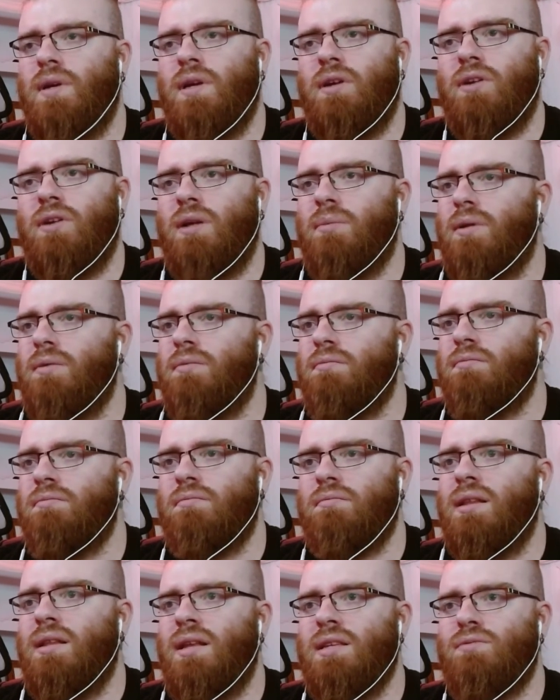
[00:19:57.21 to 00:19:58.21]
Incredible.
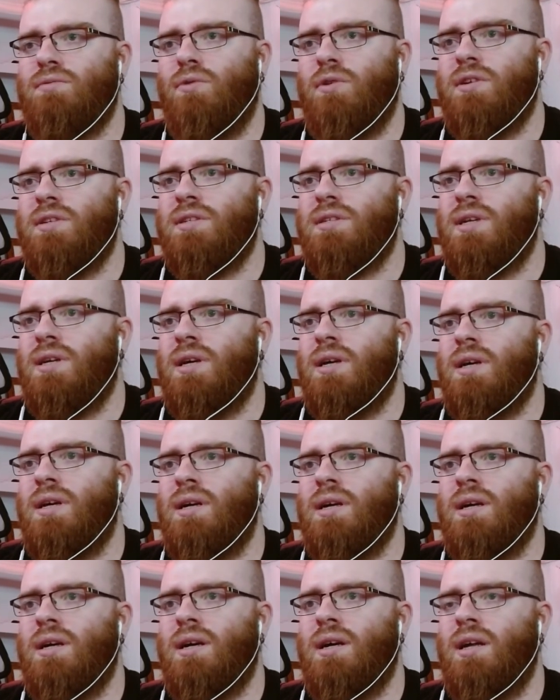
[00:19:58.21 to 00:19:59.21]
This was a,
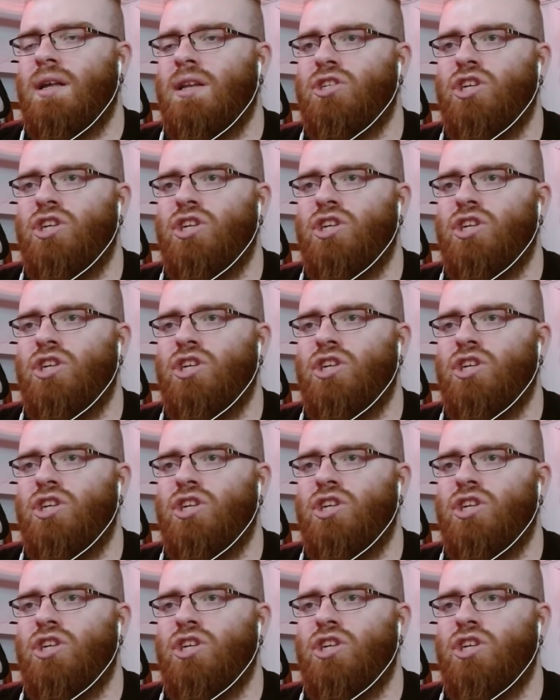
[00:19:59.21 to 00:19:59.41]
uh, a